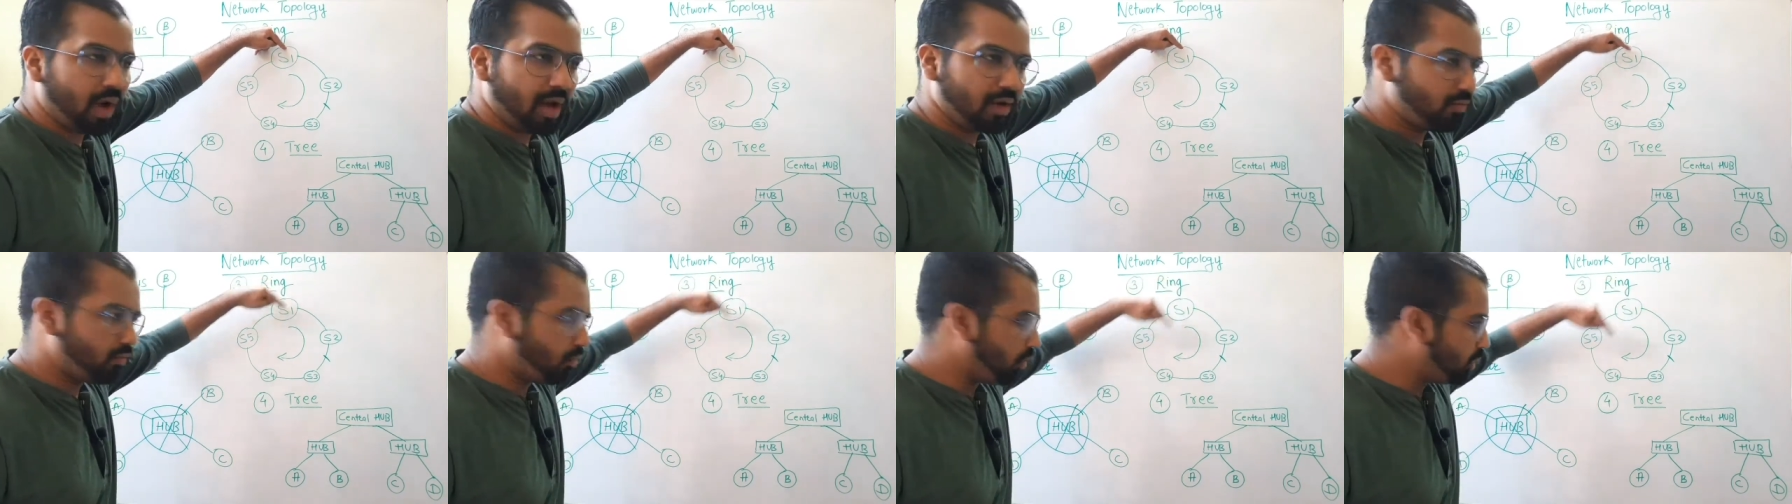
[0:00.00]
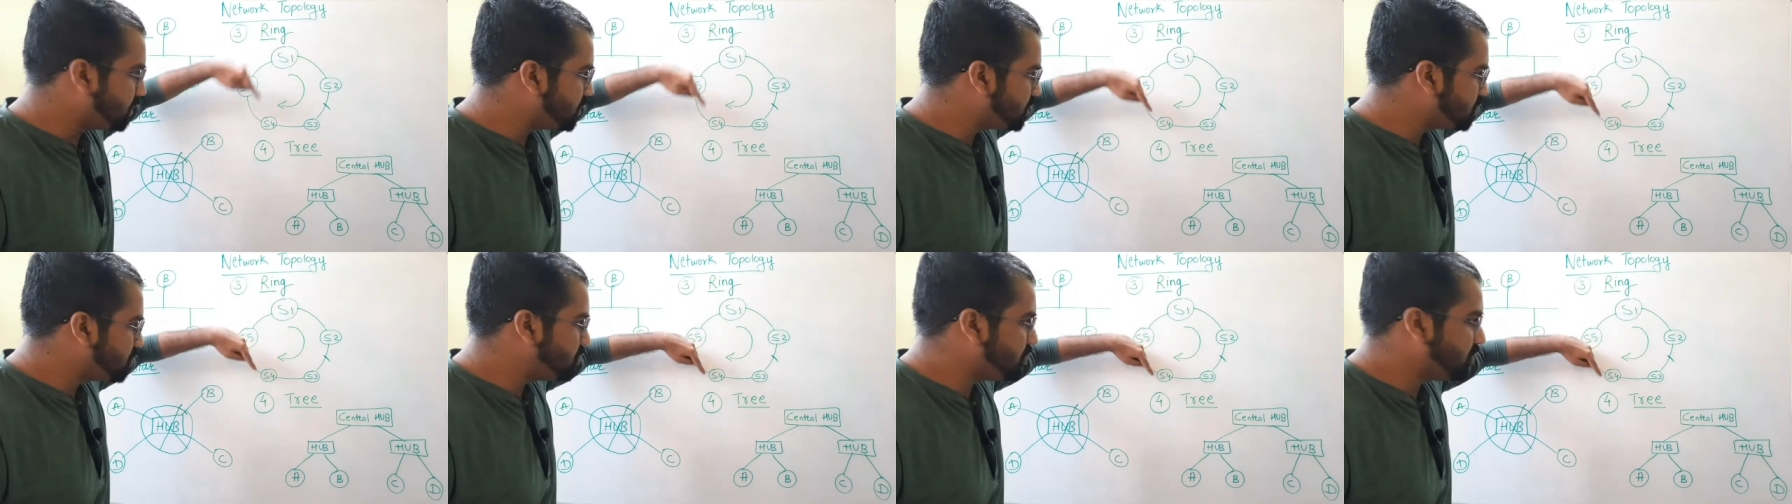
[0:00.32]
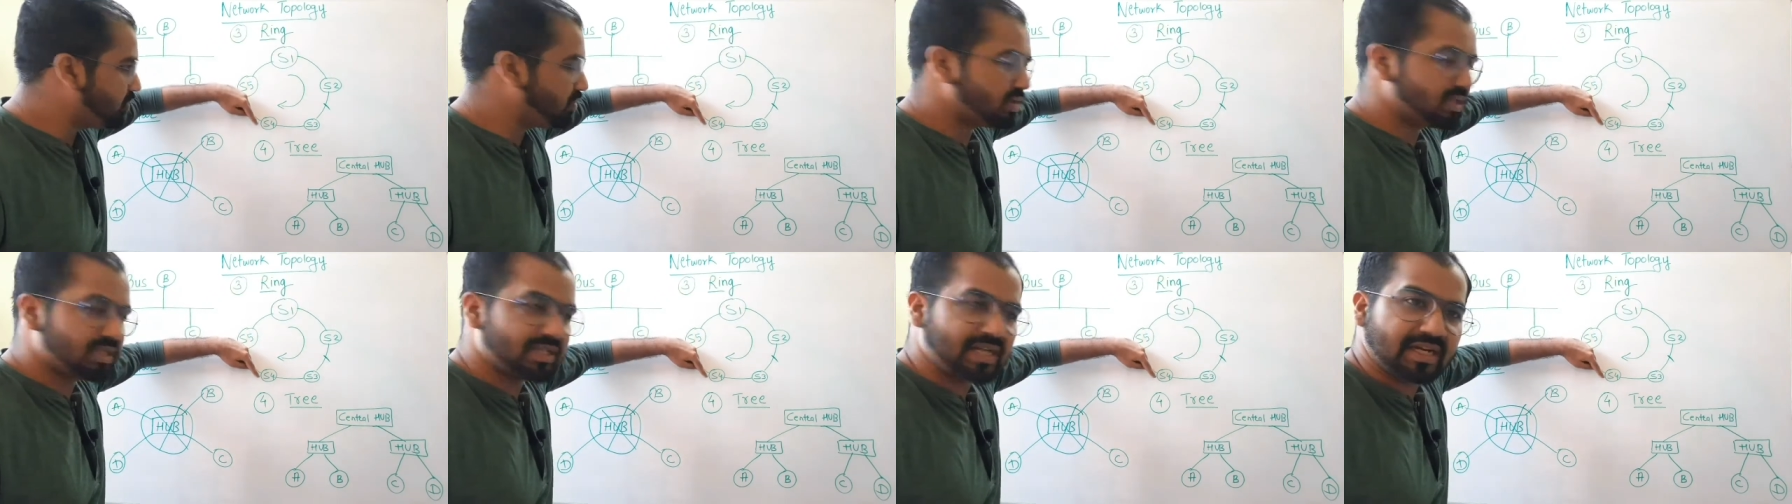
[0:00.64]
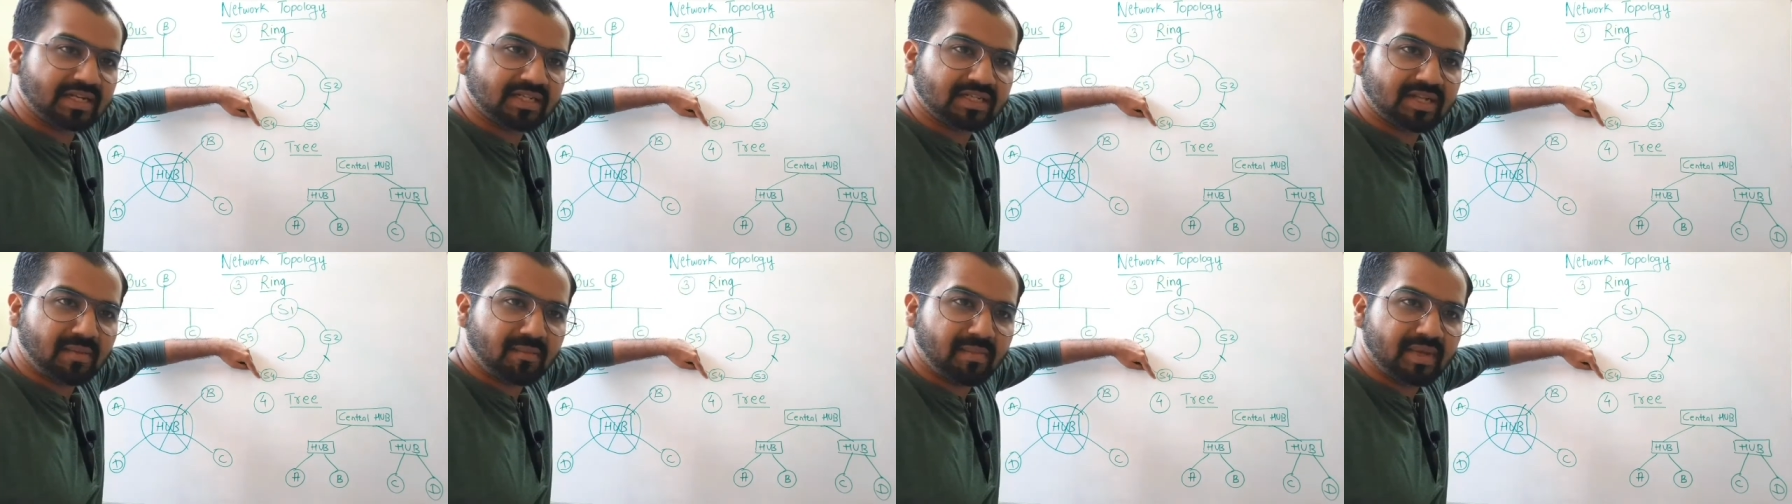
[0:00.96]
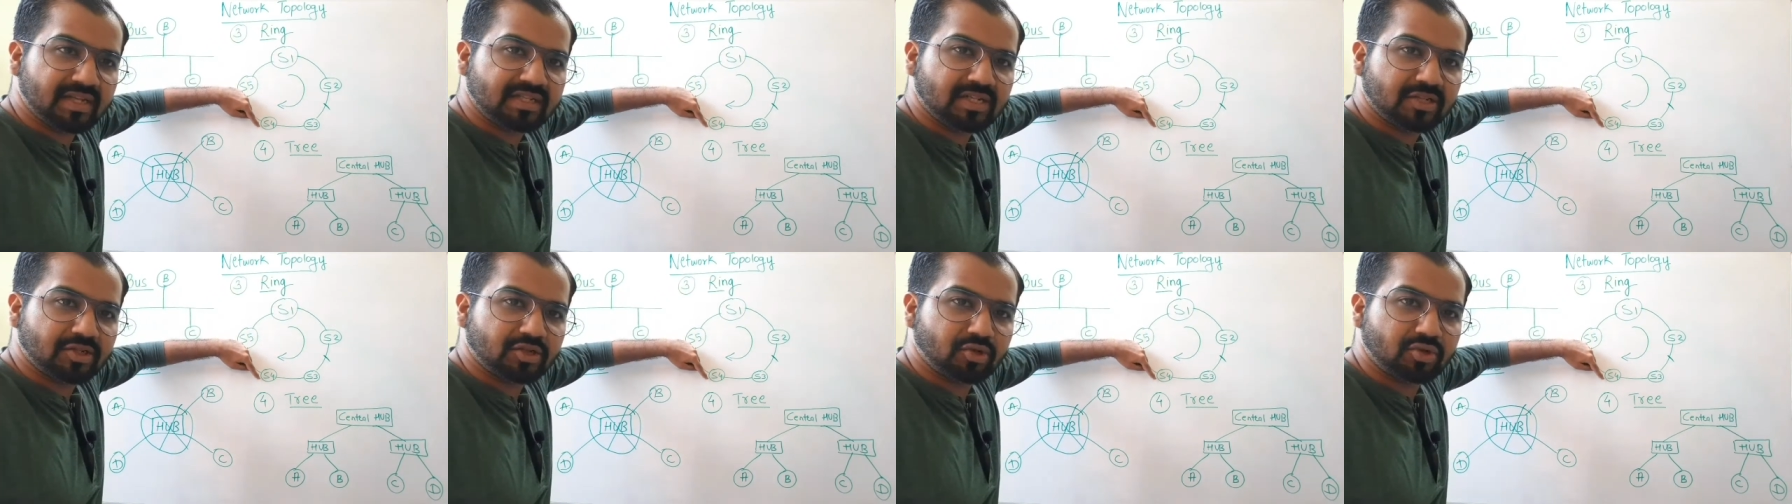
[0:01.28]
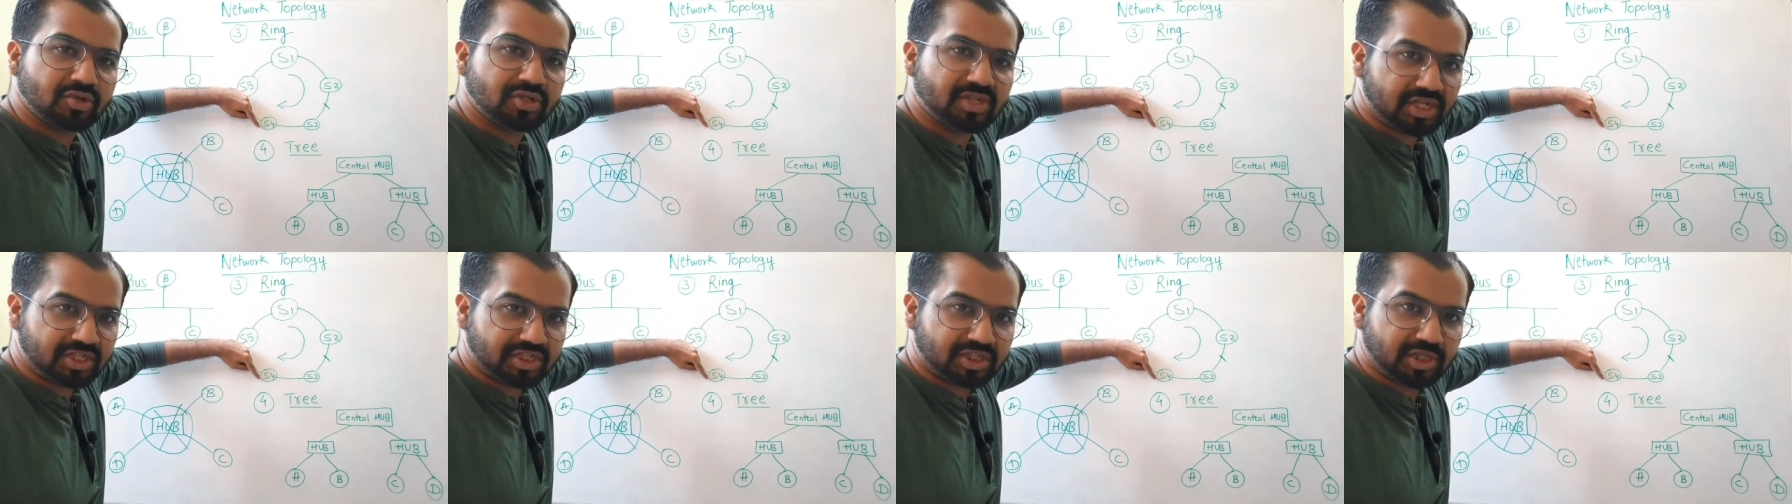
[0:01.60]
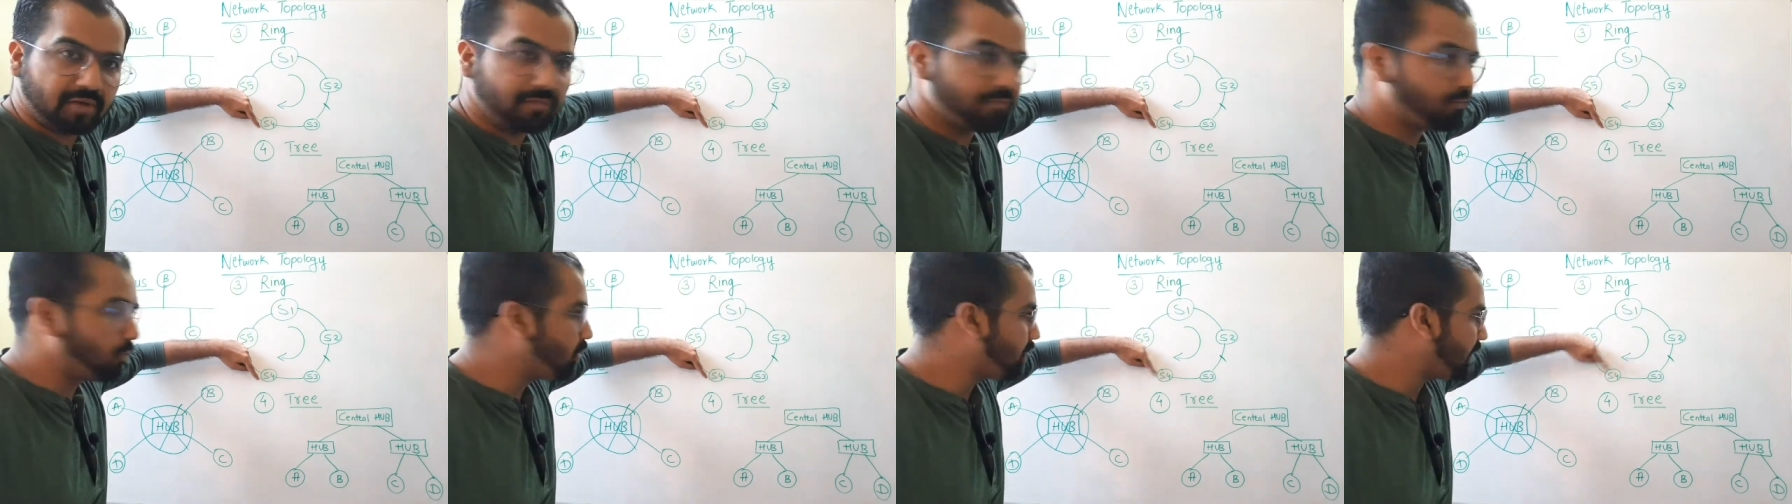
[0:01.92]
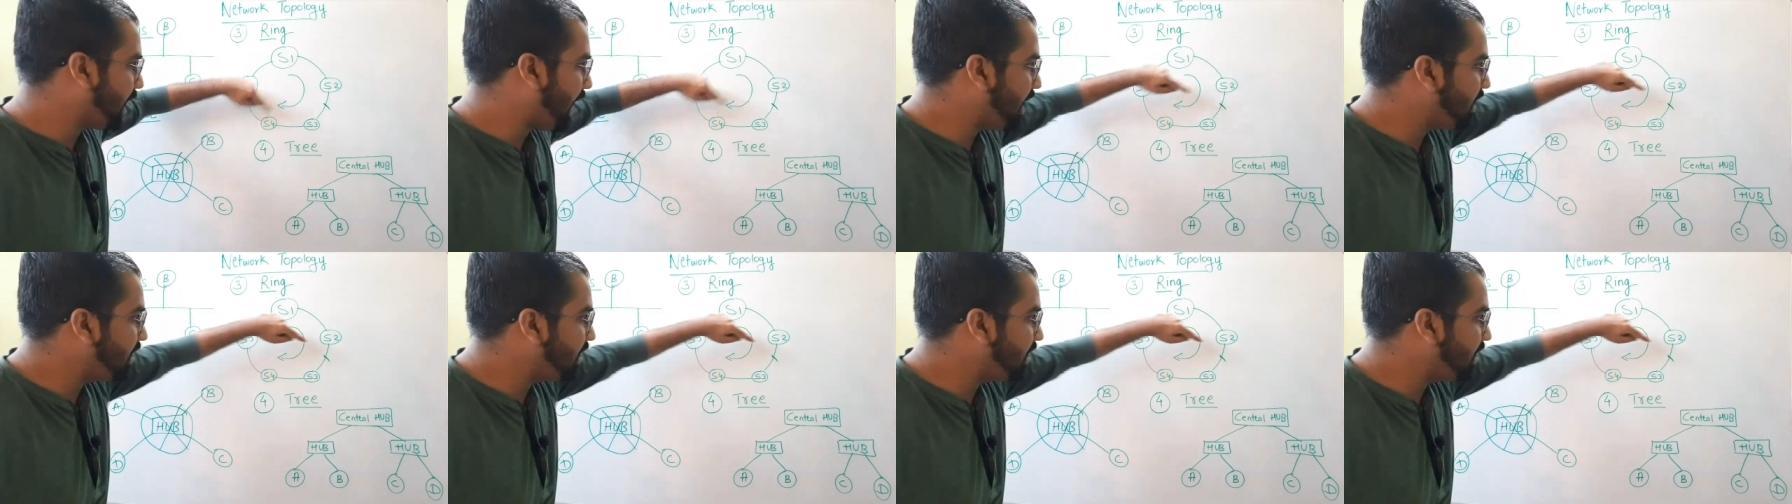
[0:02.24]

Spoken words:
1 wants to send some message to station 4,